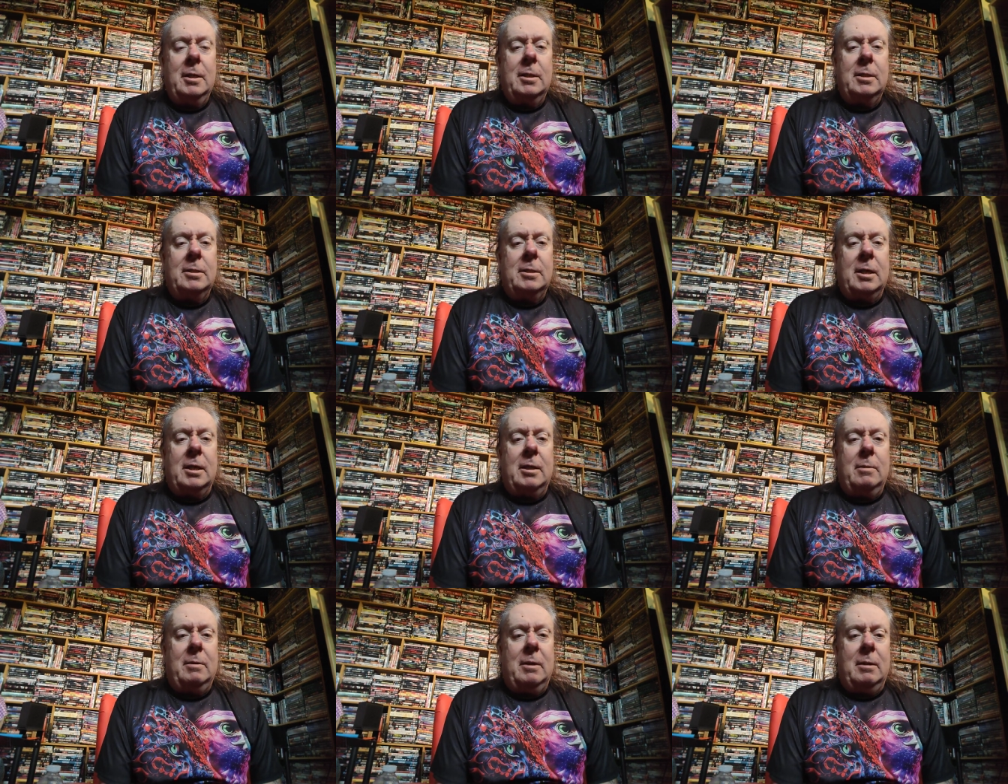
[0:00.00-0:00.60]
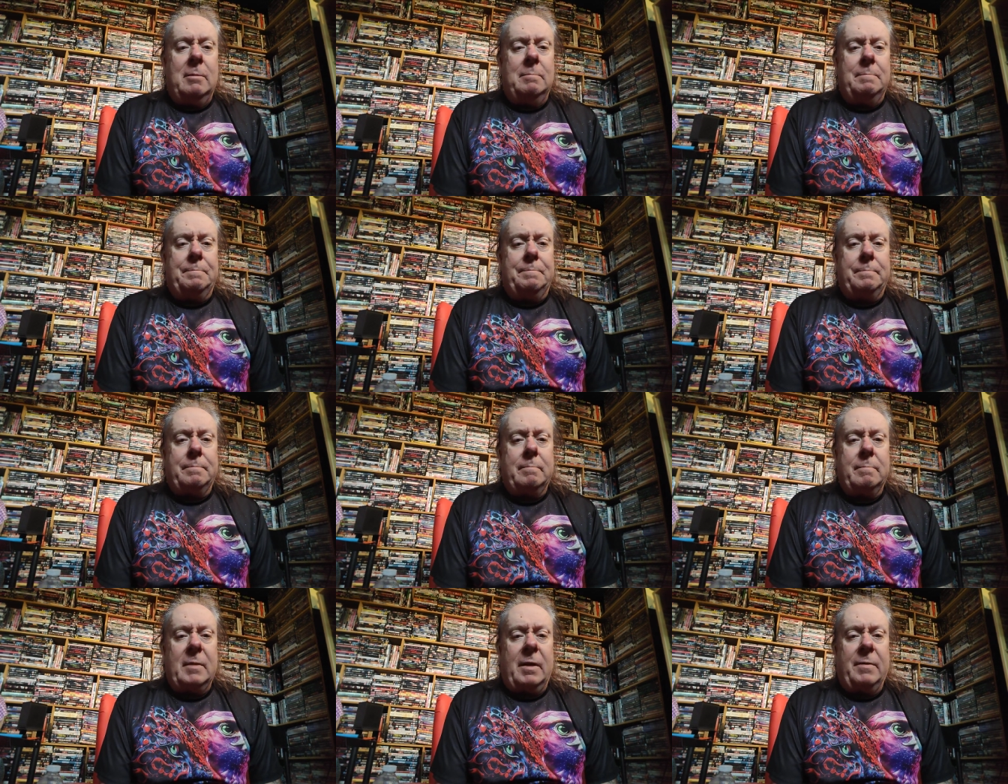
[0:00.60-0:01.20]
So
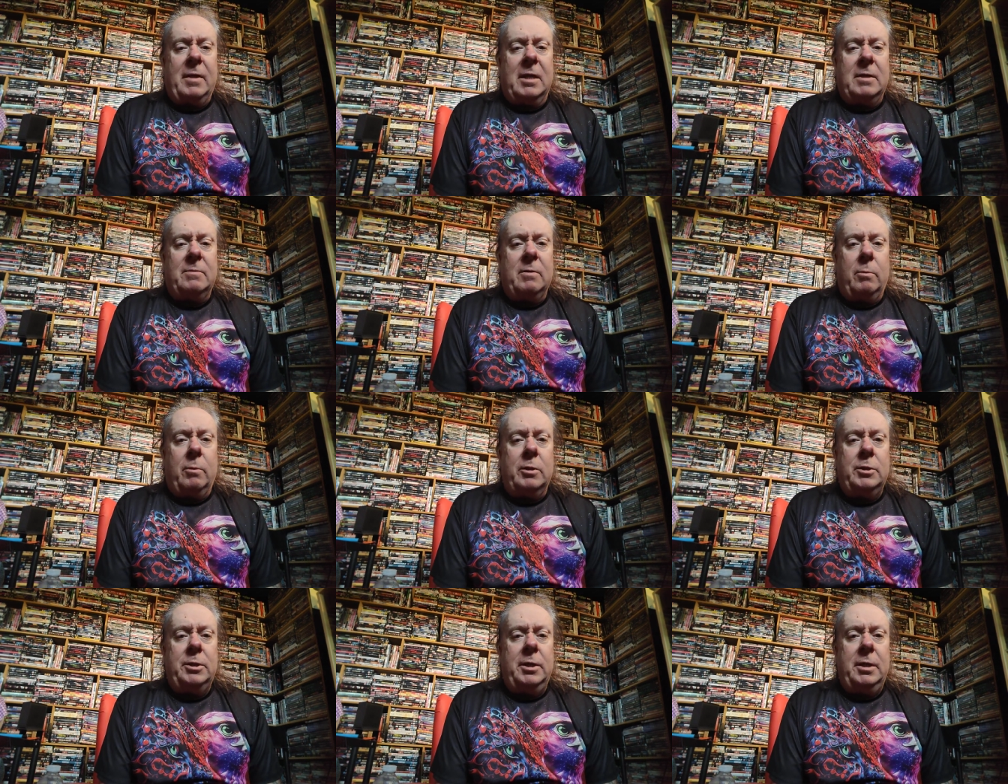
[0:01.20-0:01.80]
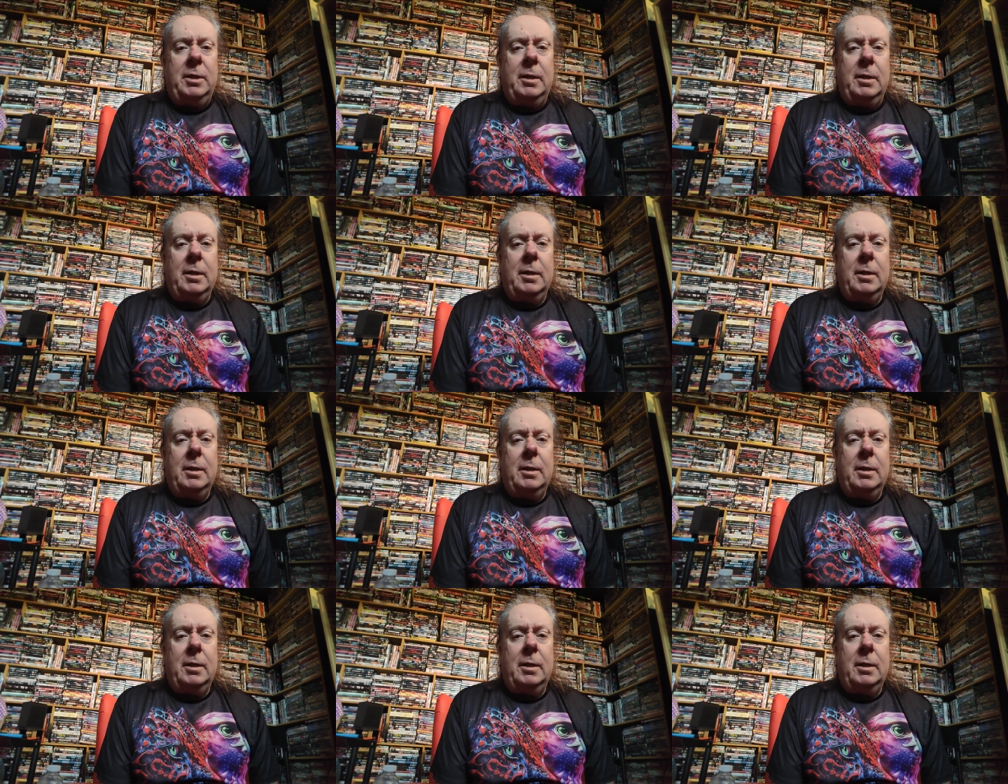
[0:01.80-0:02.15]
thanks for watching.